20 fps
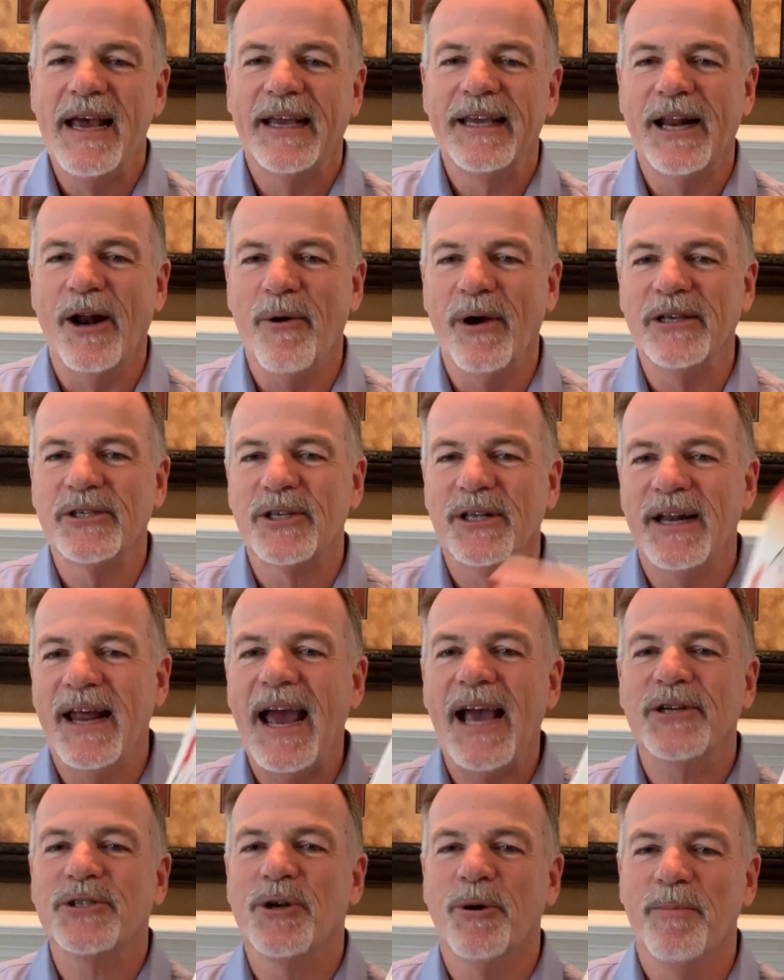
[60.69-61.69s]
You know, as the
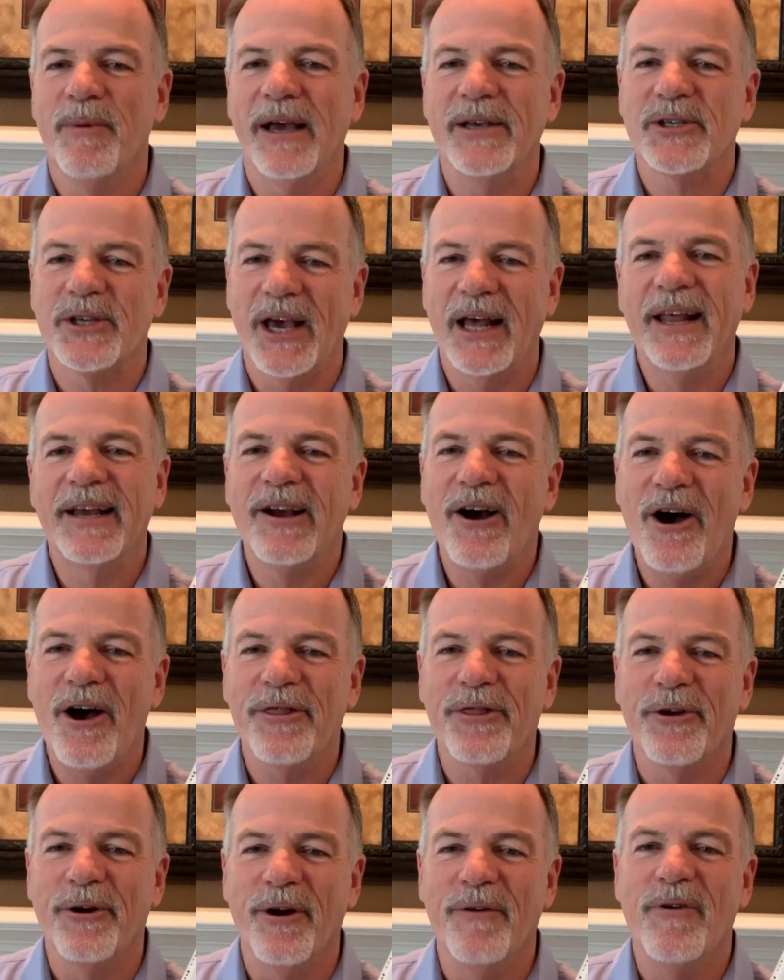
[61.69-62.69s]
national best-selling
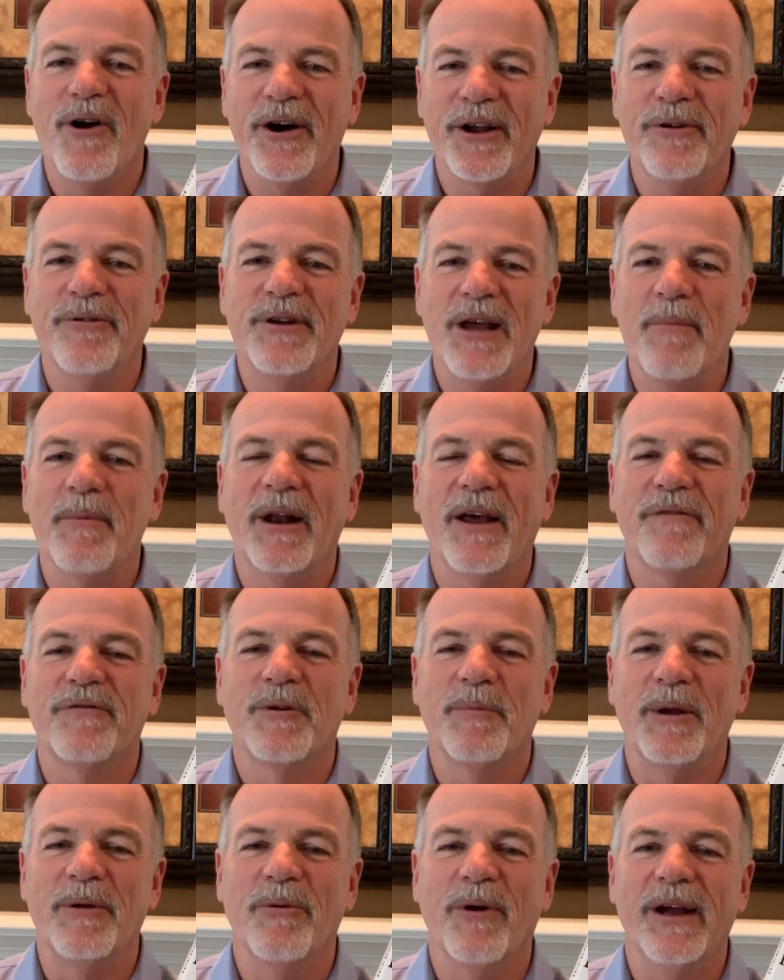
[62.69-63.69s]
author of Are You Dumb Enough
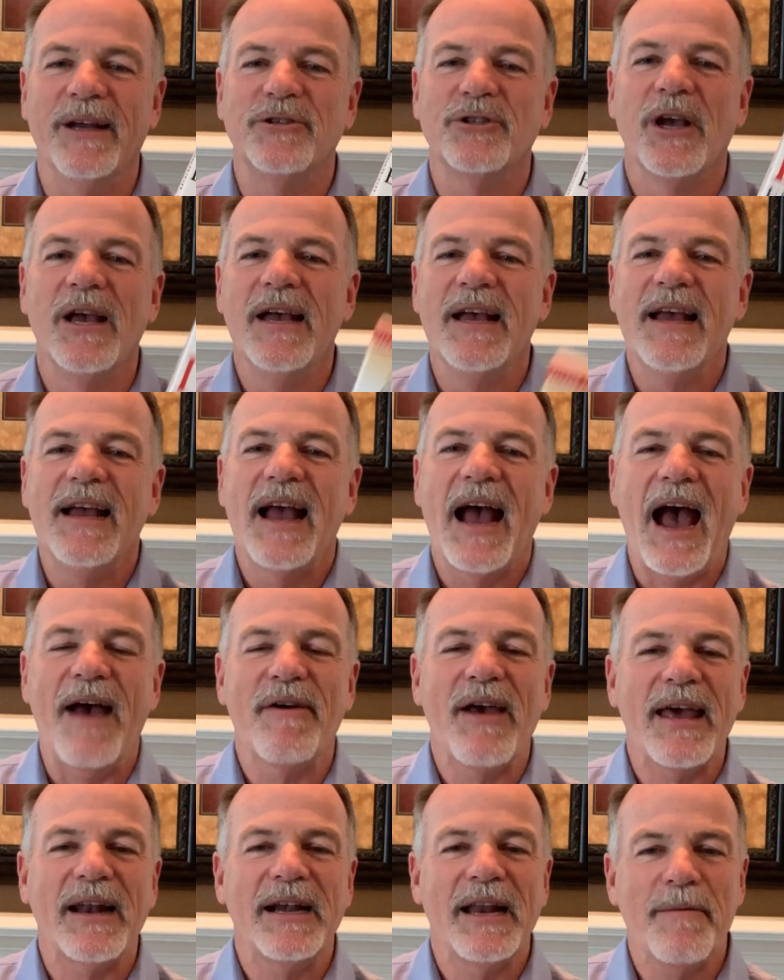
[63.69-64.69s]
to Be Rich,
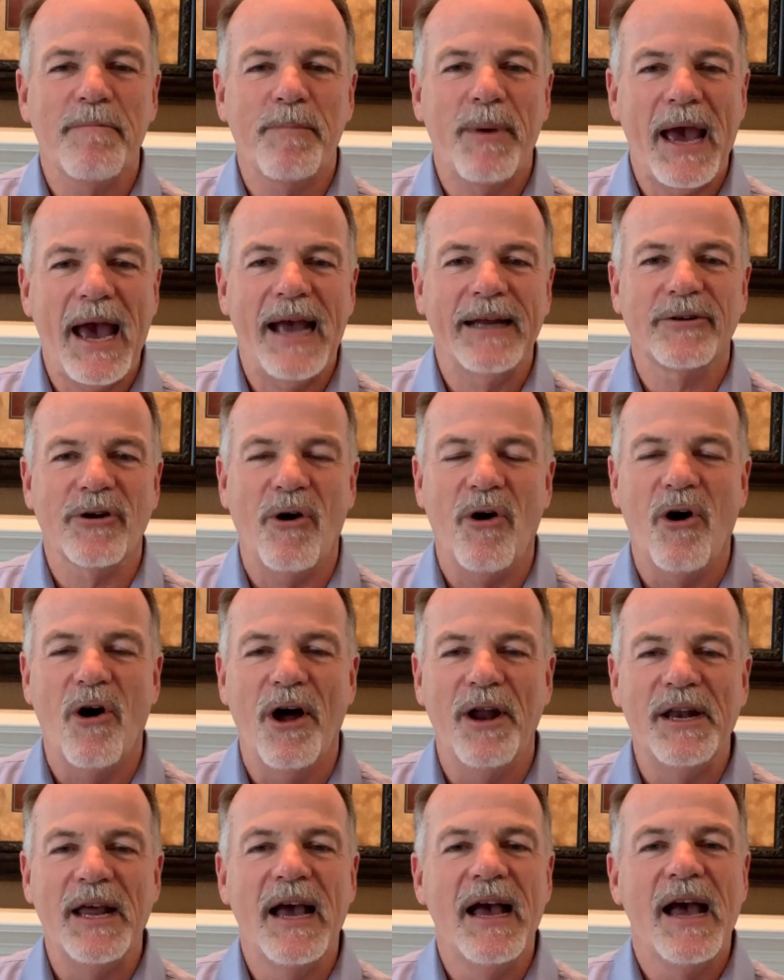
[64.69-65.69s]
I've had an impact
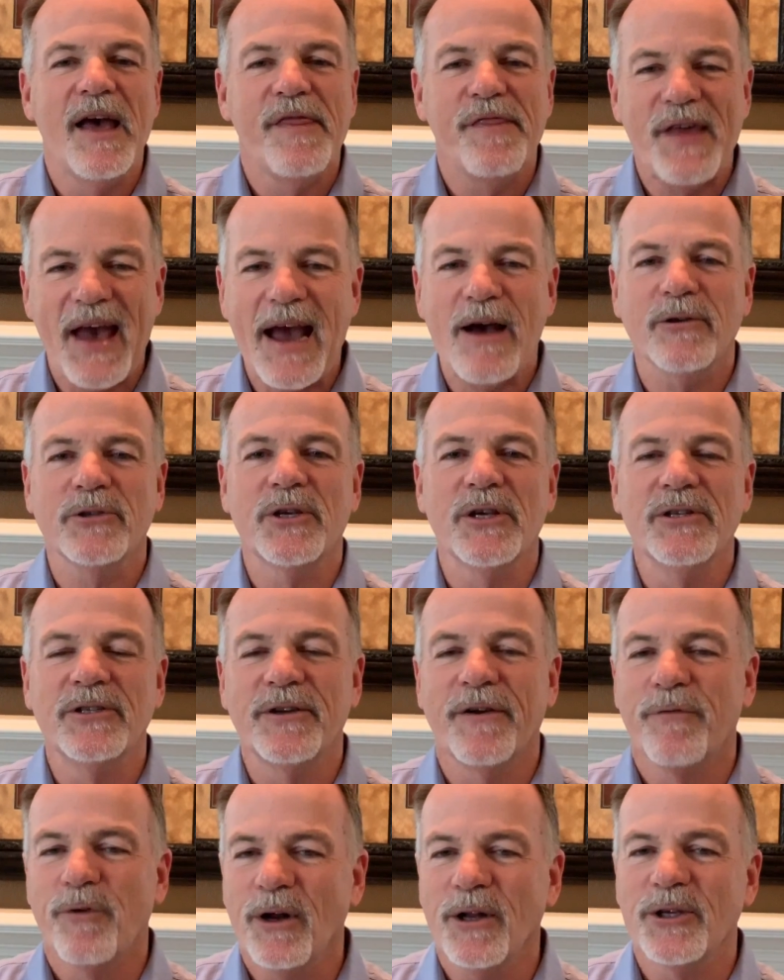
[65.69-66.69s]
on thousands
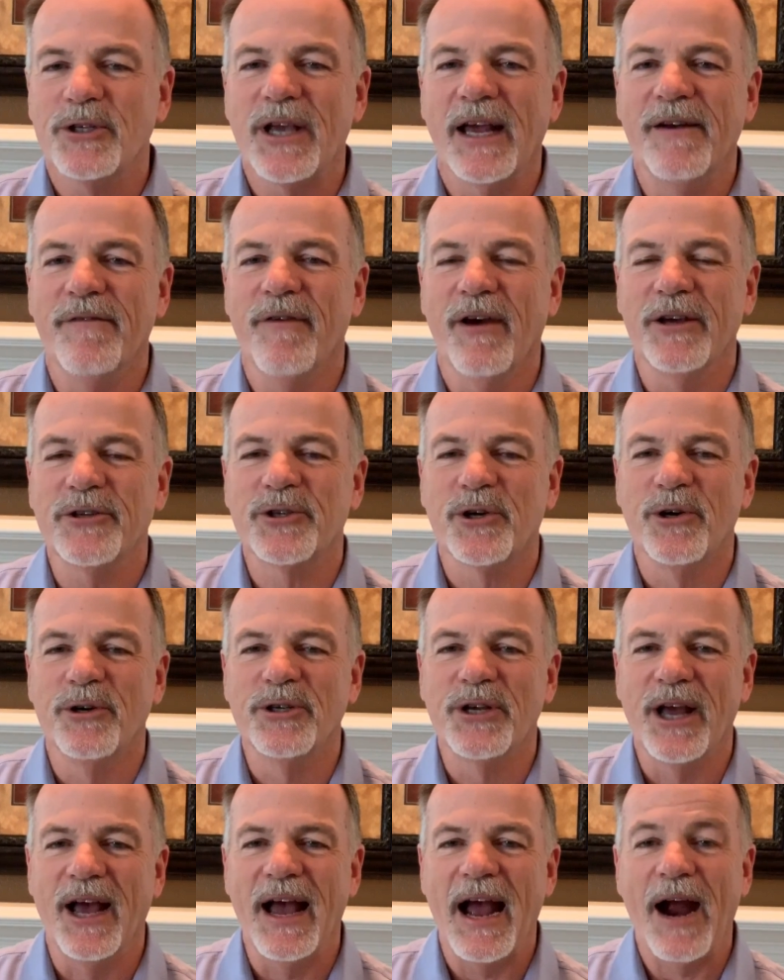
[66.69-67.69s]
of real estate
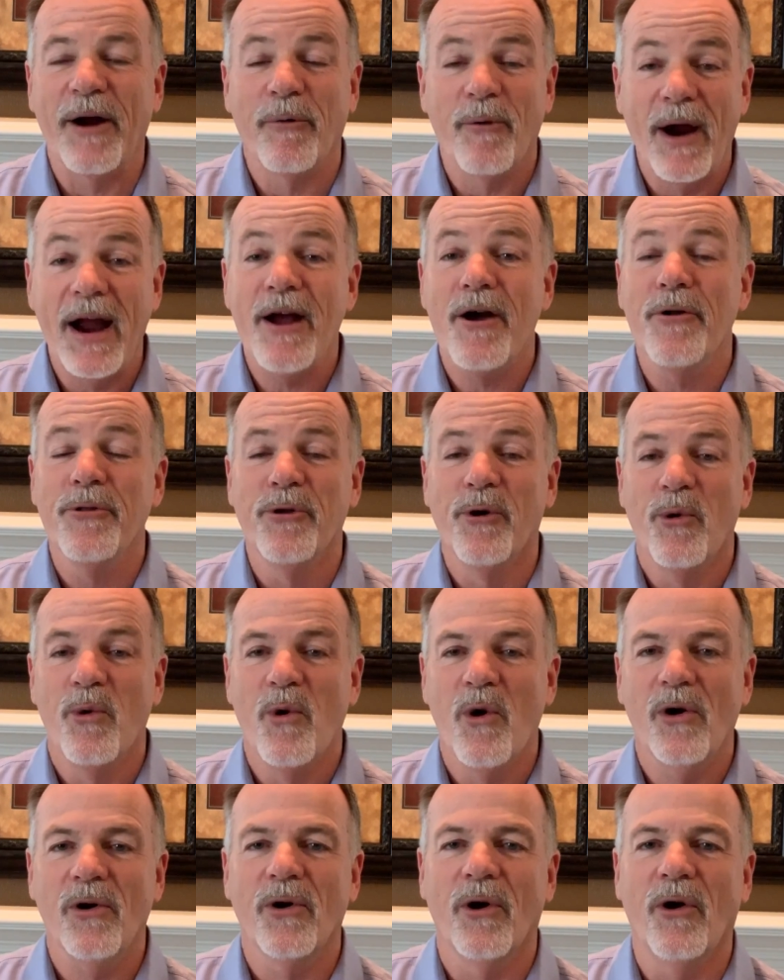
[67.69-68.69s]
investors around the
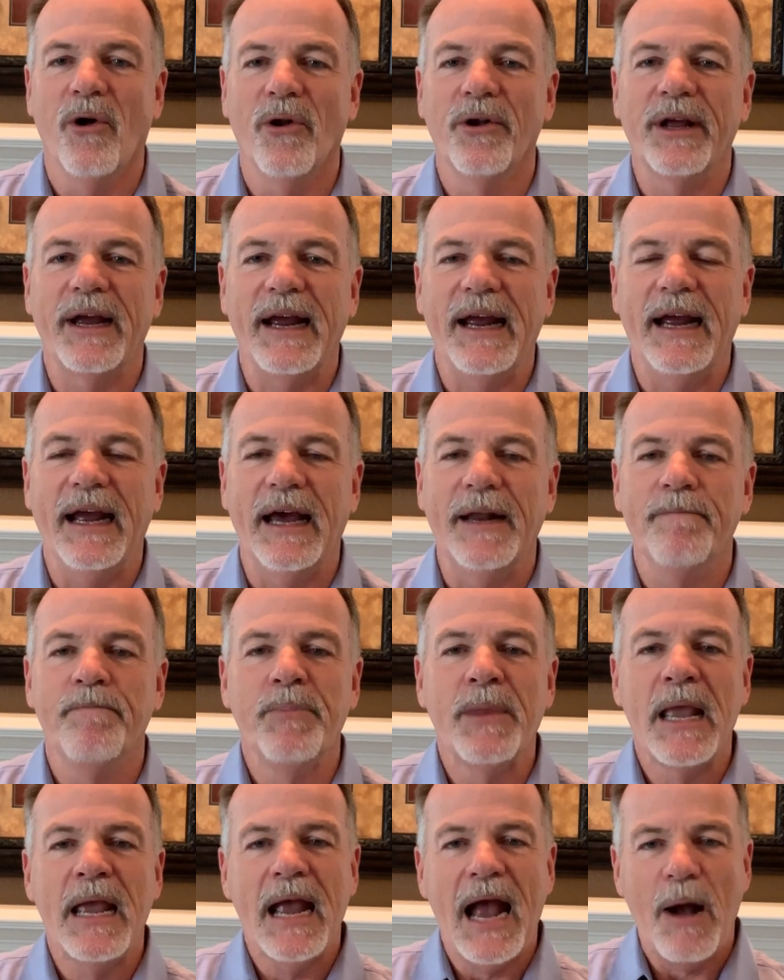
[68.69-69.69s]
world,
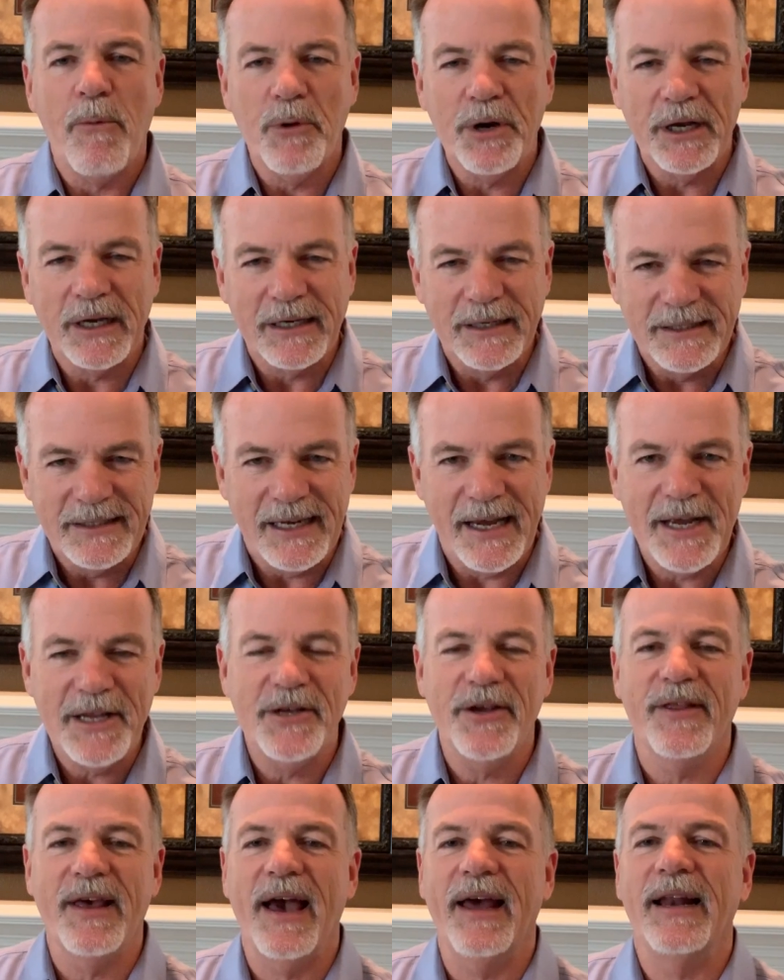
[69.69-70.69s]
and I want to
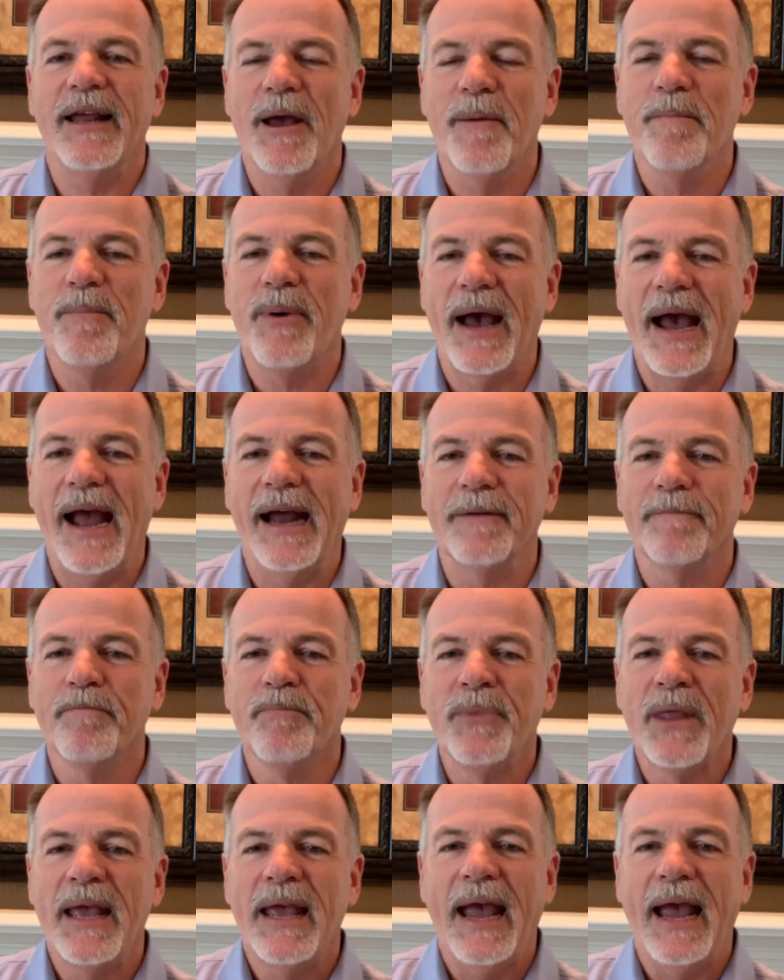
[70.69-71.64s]
continue that impact.